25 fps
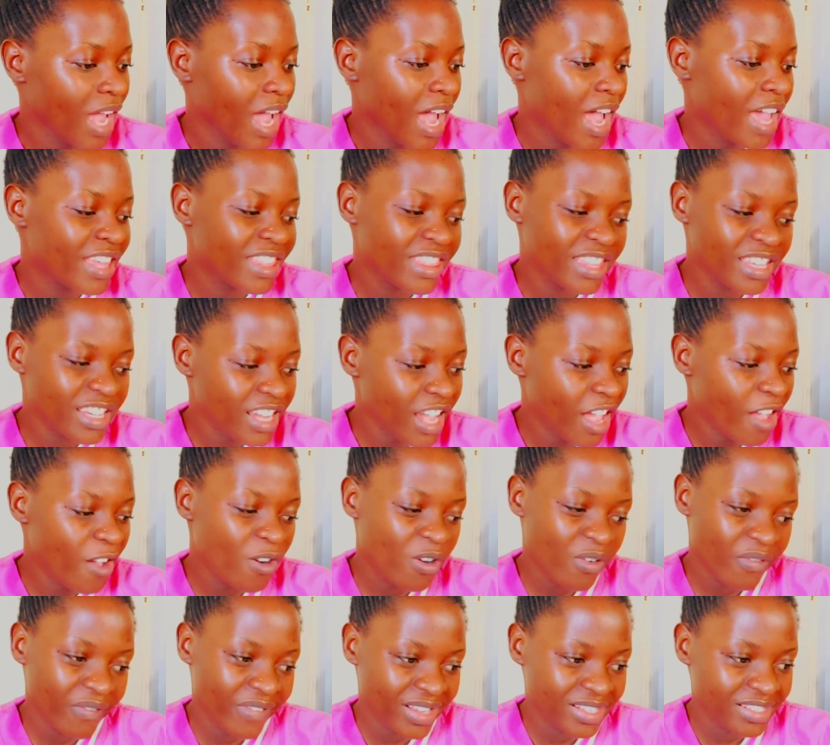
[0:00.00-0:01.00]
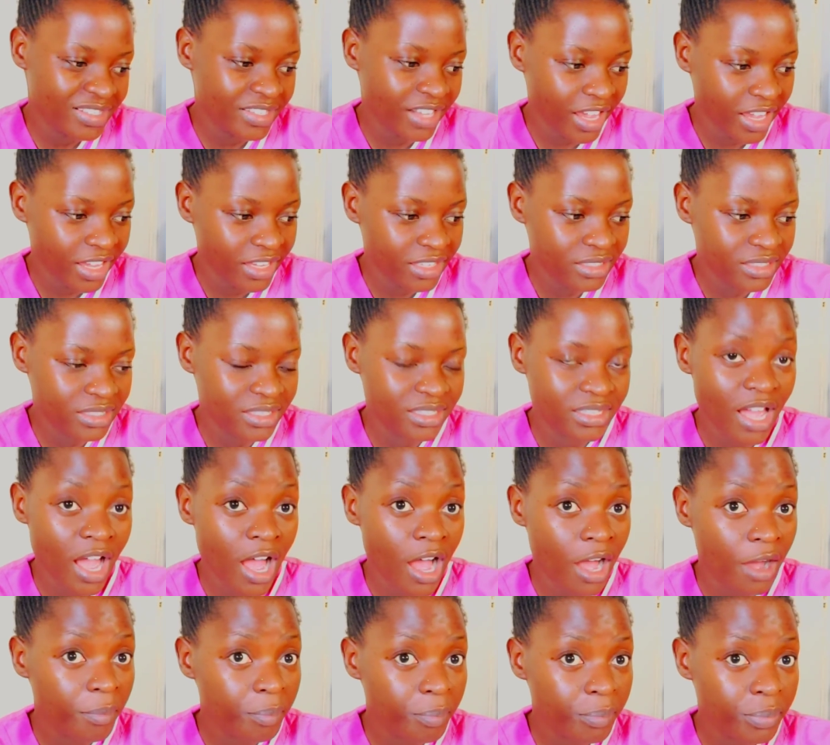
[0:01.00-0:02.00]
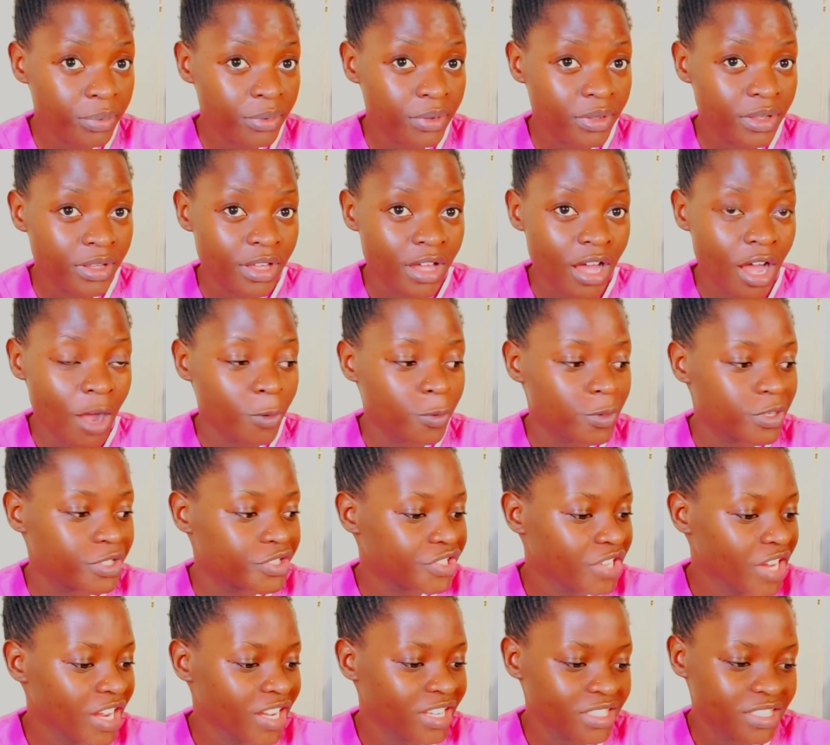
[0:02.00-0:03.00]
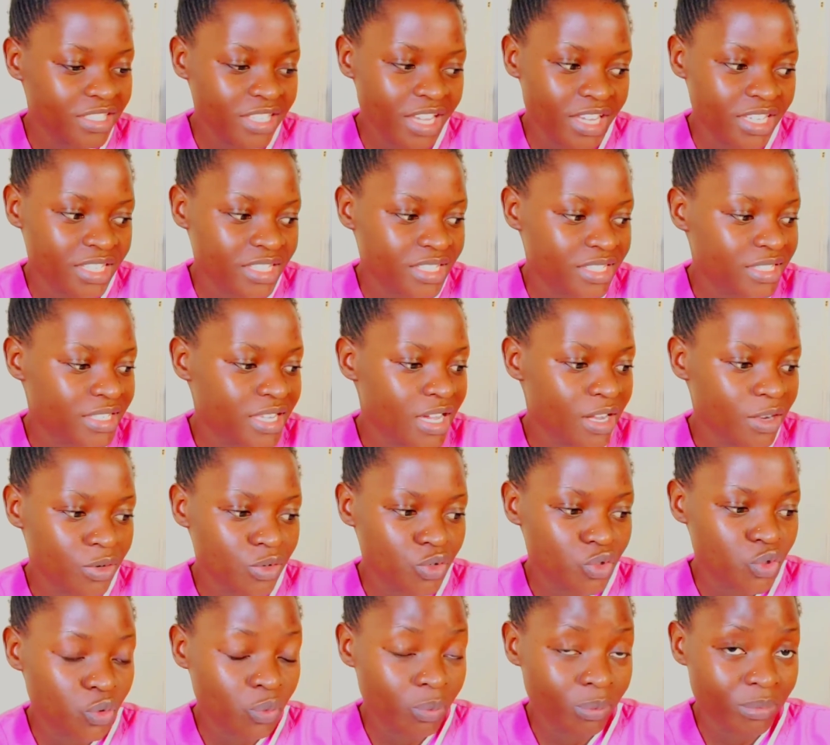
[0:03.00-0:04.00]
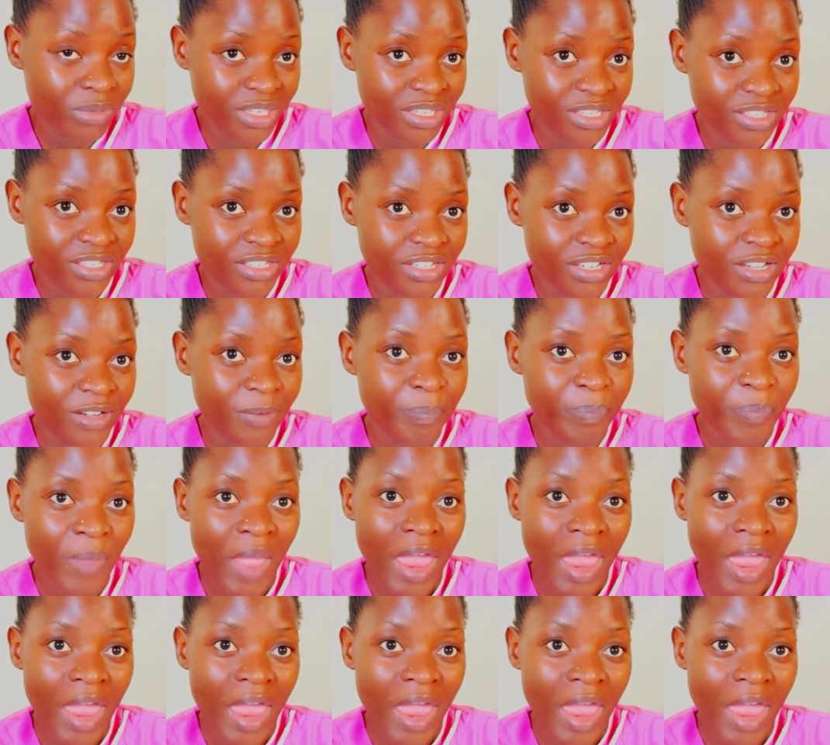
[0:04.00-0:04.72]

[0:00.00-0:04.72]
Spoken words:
I think I oversized up. I wish I sized down to medium.